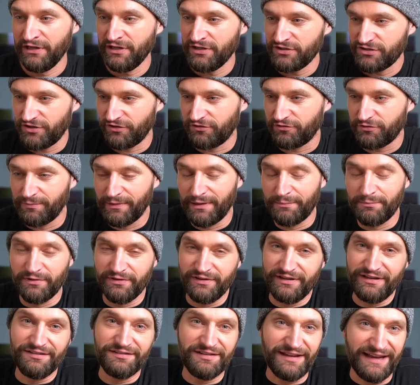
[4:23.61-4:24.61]
Just remember
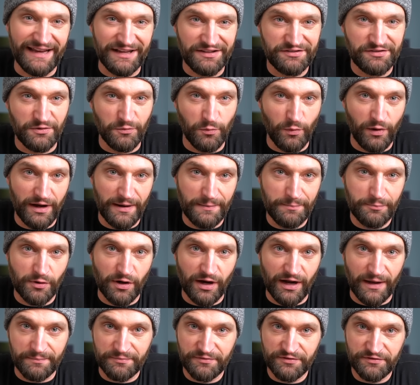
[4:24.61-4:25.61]
these X and Y
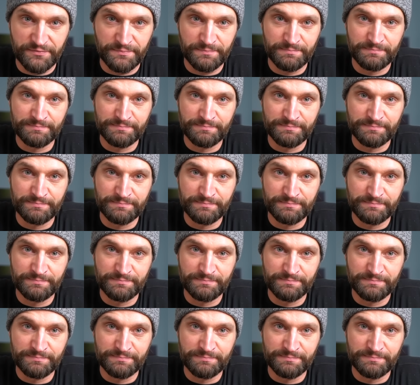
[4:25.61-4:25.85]
props.